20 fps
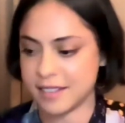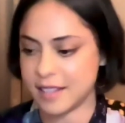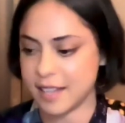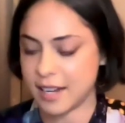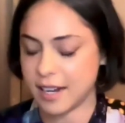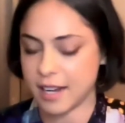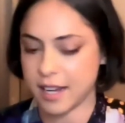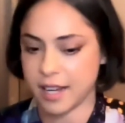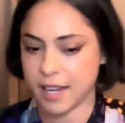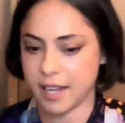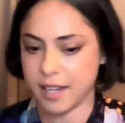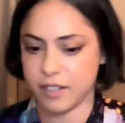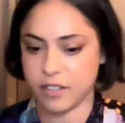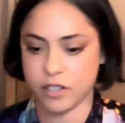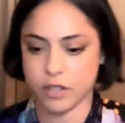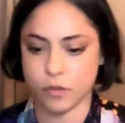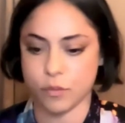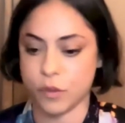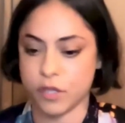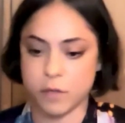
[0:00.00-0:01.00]
that I
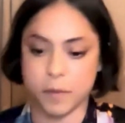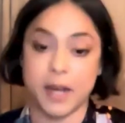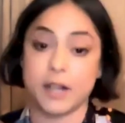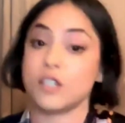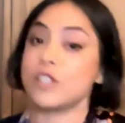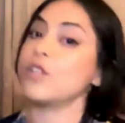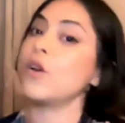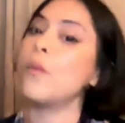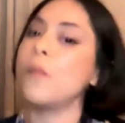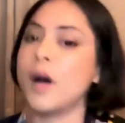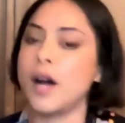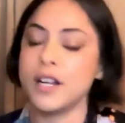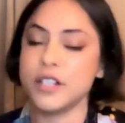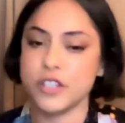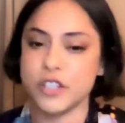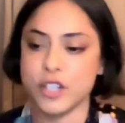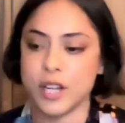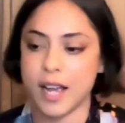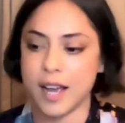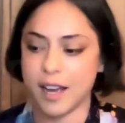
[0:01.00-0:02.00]
just respect so
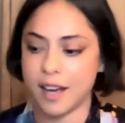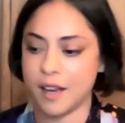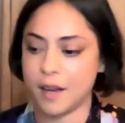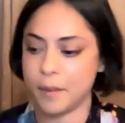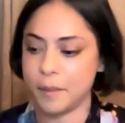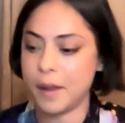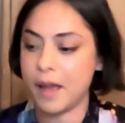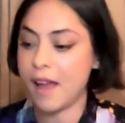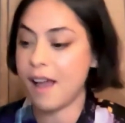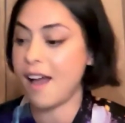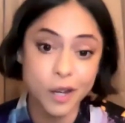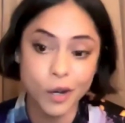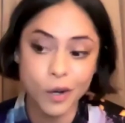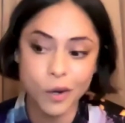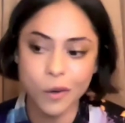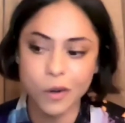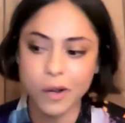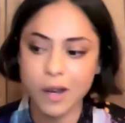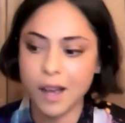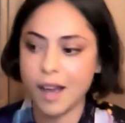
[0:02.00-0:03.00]
much. I
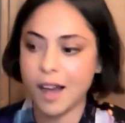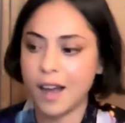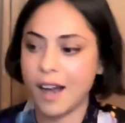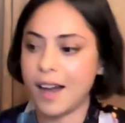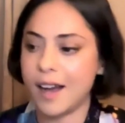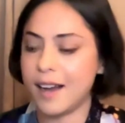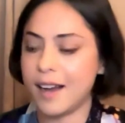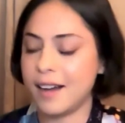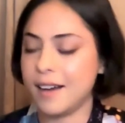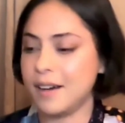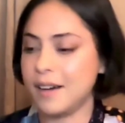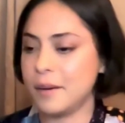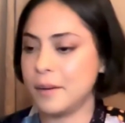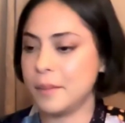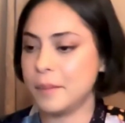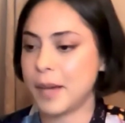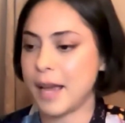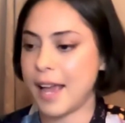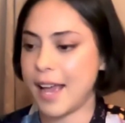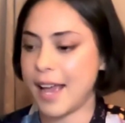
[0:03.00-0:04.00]
love Channel
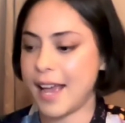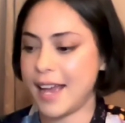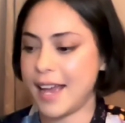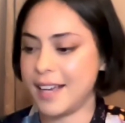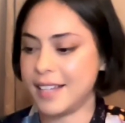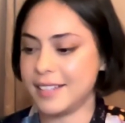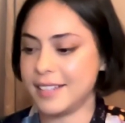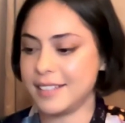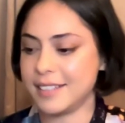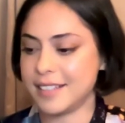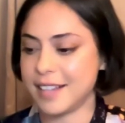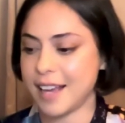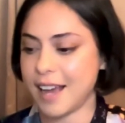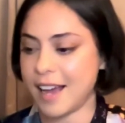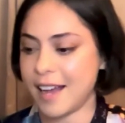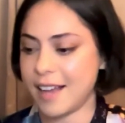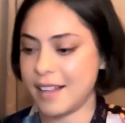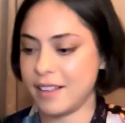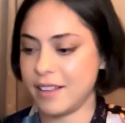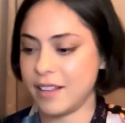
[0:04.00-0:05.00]
Zero,
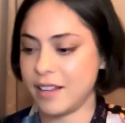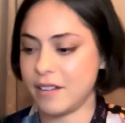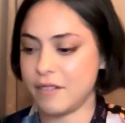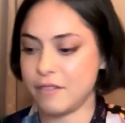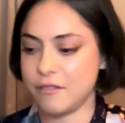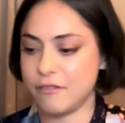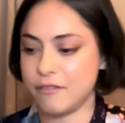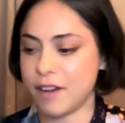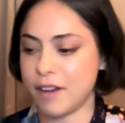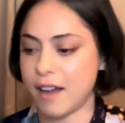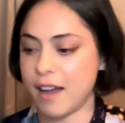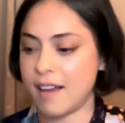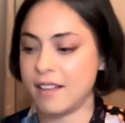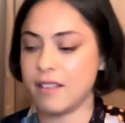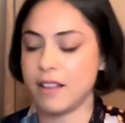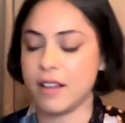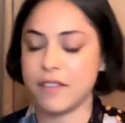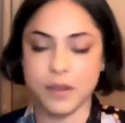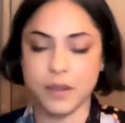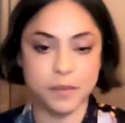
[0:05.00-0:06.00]
and I love
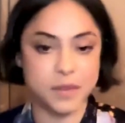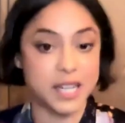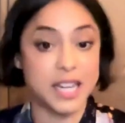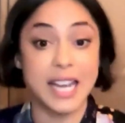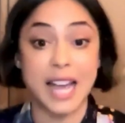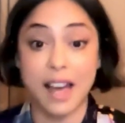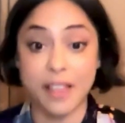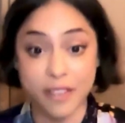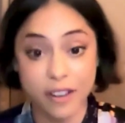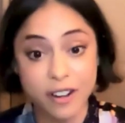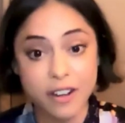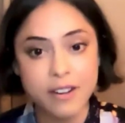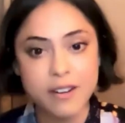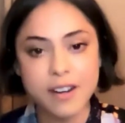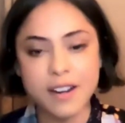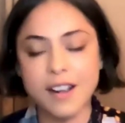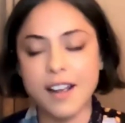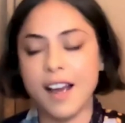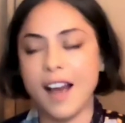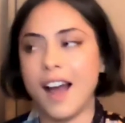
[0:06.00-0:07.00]
them
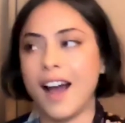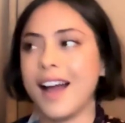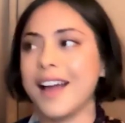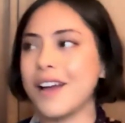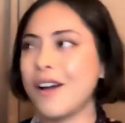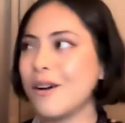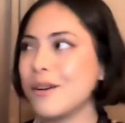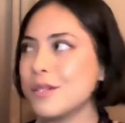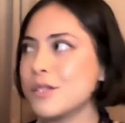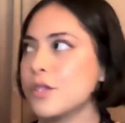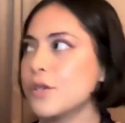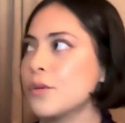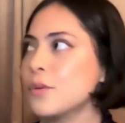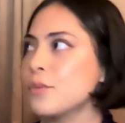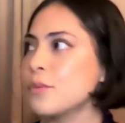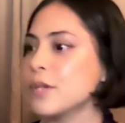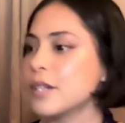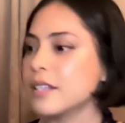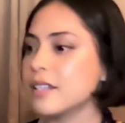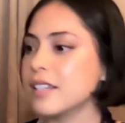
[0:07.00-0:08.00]
together. Mm-hmm. I
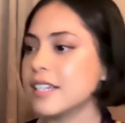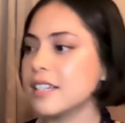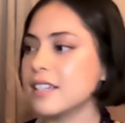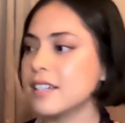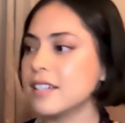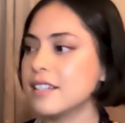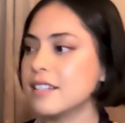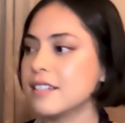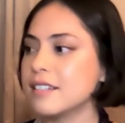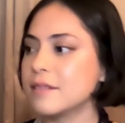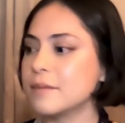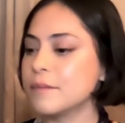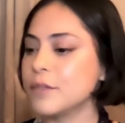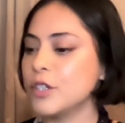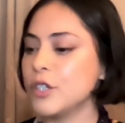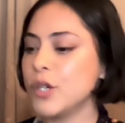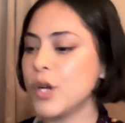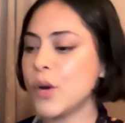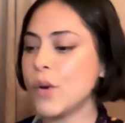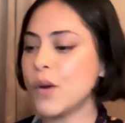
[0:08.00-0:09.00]
also really, in
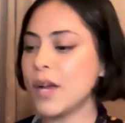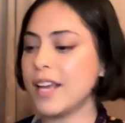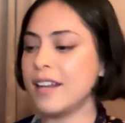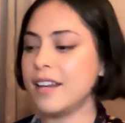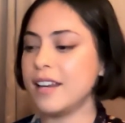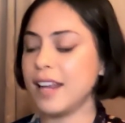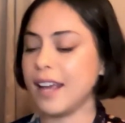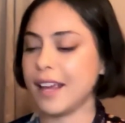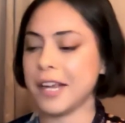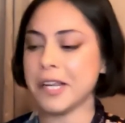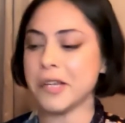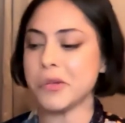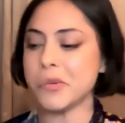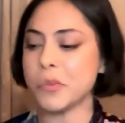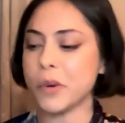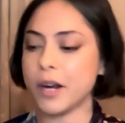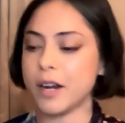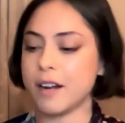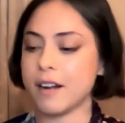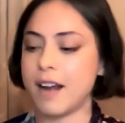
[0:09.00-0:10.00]
an age
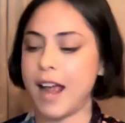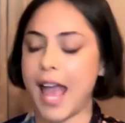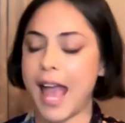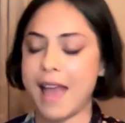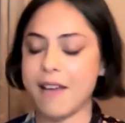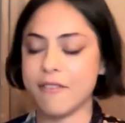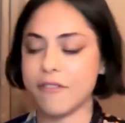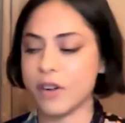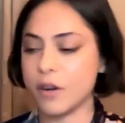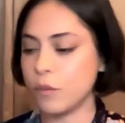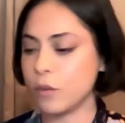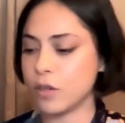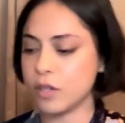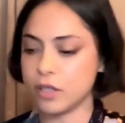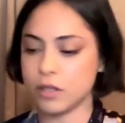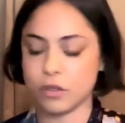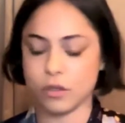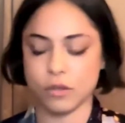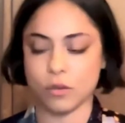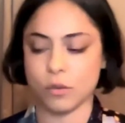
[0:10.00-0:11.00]
where everyone
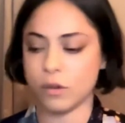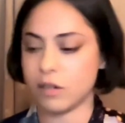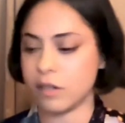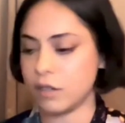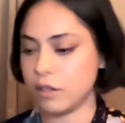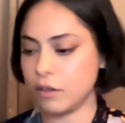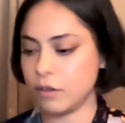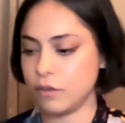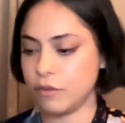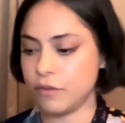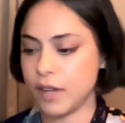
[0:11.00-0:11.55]
is sort of